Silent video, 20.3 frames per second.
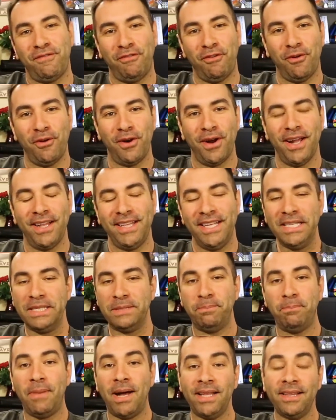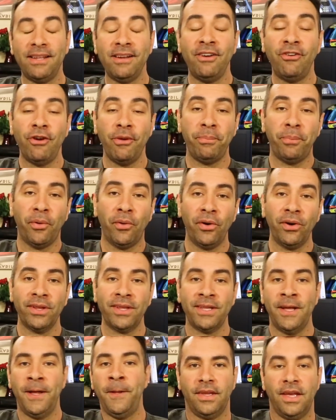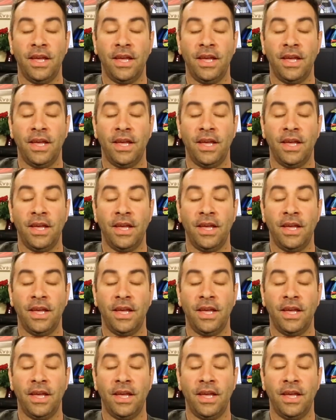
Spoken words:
for this monthly report.